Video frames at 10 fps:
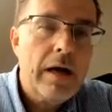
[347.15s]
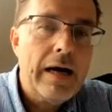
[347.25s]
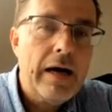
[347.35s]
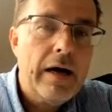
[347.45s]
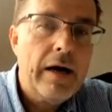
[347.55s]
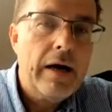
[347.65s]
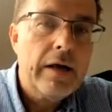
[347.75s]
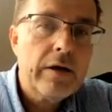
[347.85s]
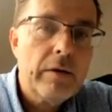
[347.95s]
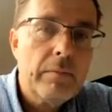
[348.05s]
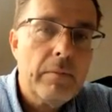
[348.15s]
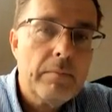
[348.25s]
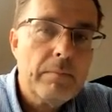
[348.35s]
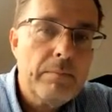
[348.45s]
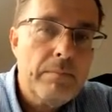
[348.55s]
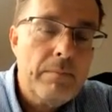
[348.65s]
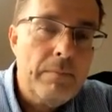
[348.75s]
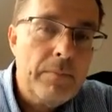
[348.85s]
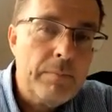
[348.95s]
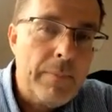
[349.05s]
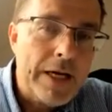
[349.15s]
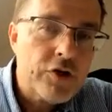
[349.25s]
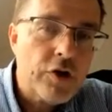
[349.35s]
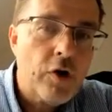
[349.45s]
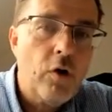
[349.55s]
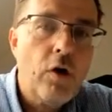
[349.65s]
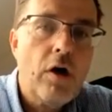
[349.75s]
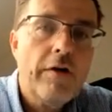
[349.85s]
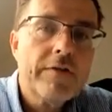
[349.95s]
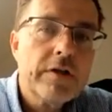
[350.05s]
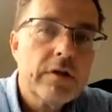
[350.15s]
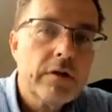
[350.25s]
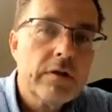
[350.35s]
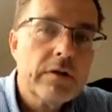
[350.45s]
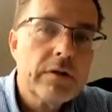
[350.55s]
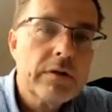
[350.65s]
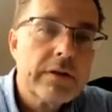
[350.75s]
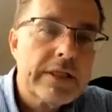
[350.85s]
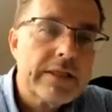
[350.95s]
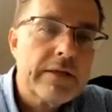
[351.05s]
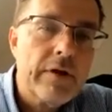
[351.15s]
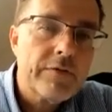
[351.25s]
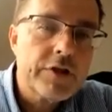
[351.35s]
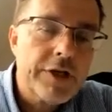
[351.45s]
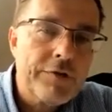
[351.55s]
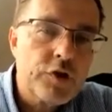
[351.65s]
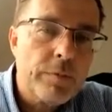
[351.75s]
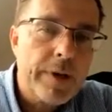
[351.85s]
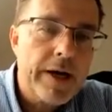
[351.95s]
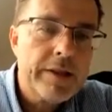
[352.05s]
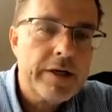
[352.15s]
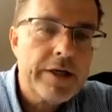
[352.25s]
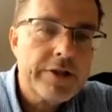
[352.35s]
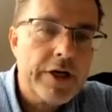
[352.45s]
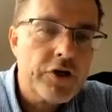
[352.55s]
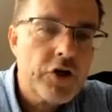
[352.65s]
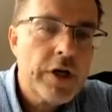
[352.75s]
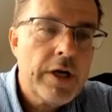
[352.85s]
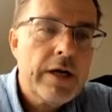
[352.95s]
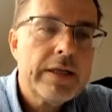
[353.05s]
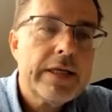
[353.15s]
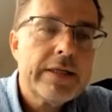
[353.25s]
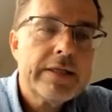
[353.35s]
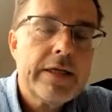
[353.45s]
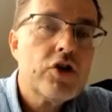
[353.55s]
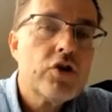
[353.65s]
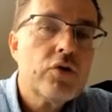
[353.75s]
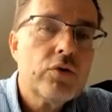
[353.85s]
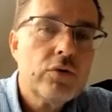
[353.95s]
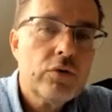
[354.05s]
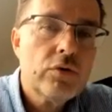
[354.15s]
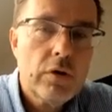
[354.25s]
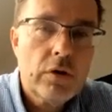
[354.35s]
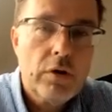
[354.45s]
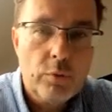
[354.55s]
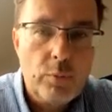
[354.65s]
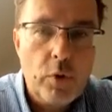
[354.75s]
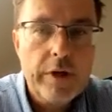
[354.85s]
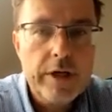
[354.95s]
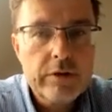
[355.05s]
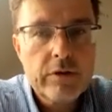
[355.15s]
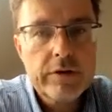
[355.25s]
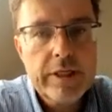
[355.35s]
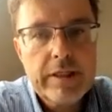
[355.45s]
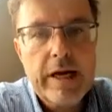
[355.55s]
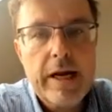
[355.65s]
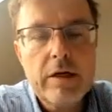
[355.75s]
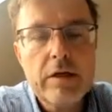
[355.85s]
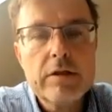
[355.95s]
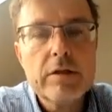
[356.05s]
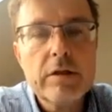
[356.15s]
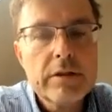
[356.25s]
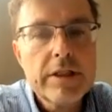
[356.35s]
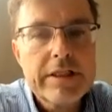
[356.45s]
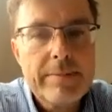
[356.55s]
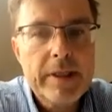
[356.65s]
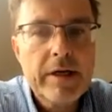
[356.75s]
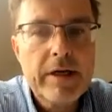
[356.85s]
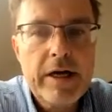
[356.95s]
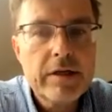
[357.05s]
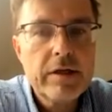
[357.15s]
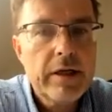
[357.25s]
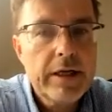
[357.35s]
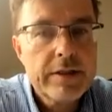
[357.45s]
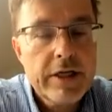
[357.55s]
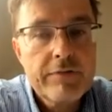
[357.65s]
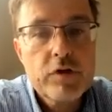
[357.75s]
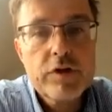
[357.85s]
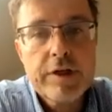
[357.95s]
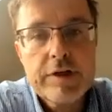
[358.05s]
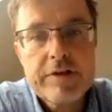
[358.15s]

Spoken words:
And major role of the Sigfox operator is such that they do onboarding, so they train the system integrator in Sigfox